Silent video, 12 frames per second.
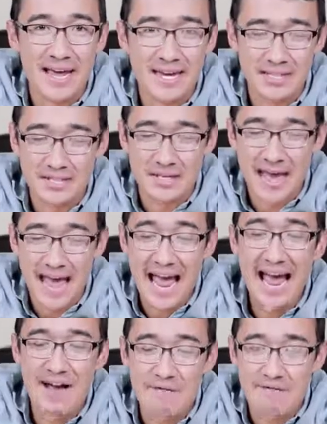is
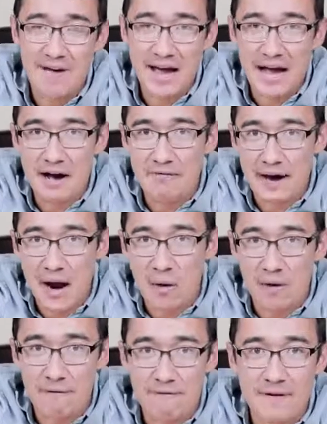half of
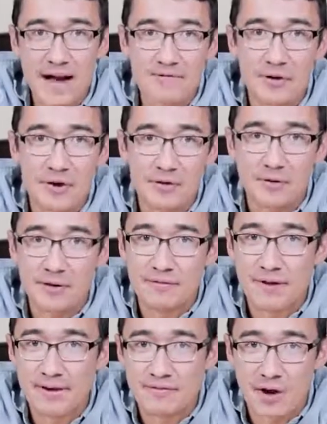our
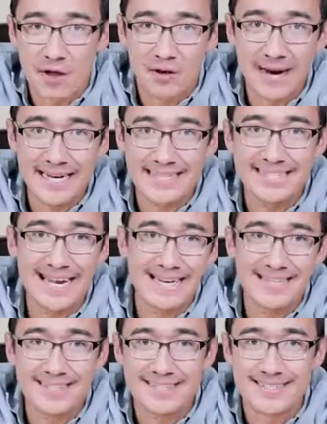
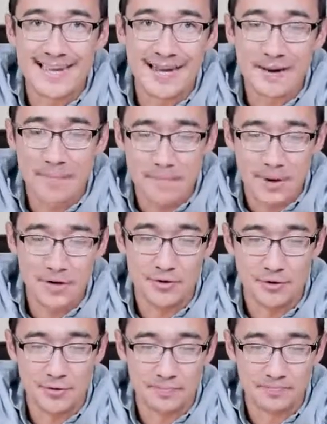$535.10
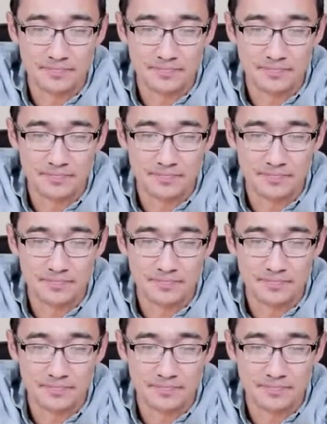bundle.